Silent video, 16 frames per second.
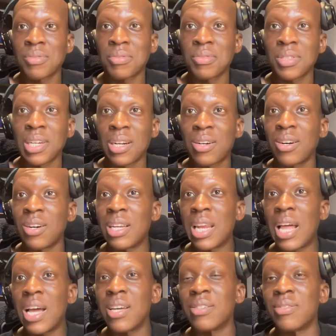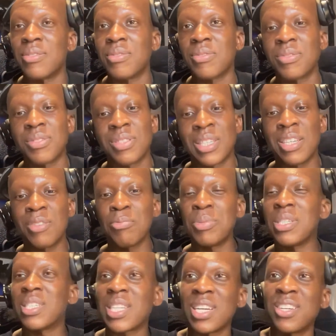I can't lie. Give
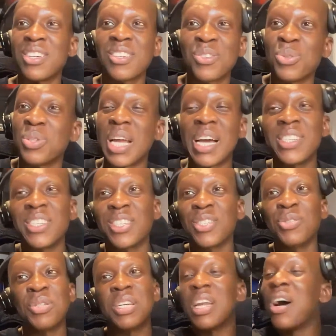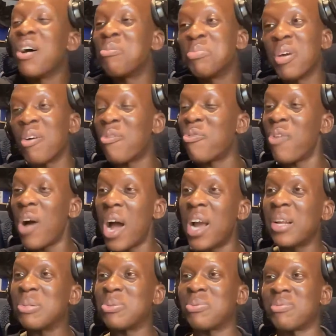me Senegal, Nigeria. That would be a
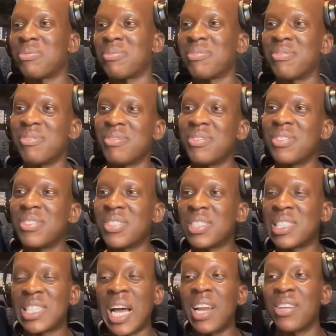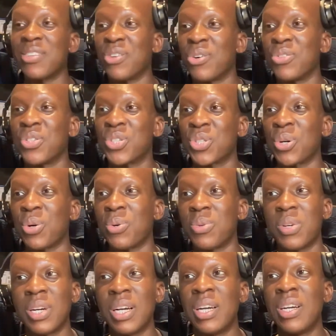final. Talent on
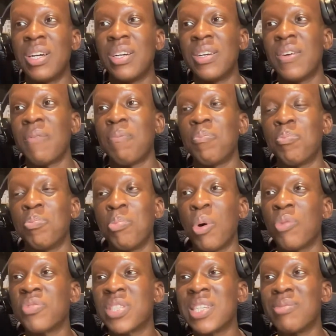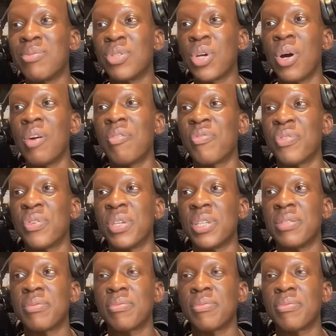show. Both teams going for it.